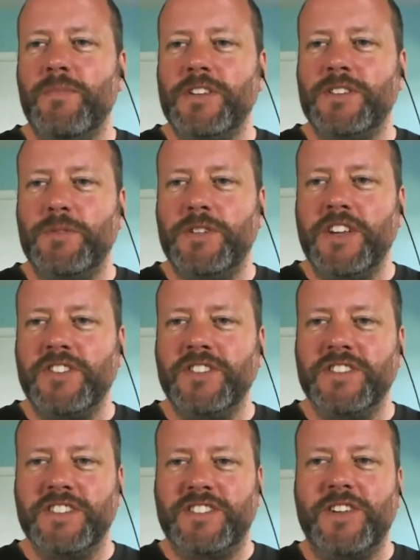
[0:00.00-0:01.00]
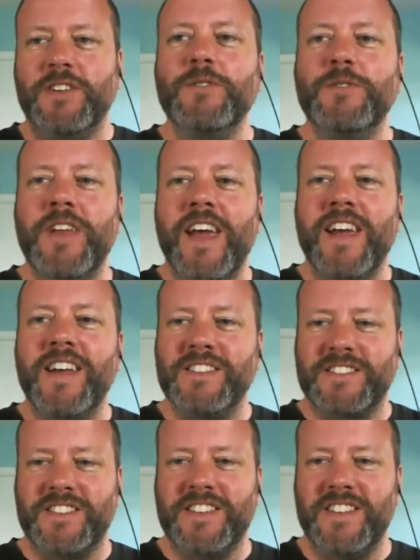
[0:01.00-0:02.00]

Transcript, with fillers: My disputation's in 2 days.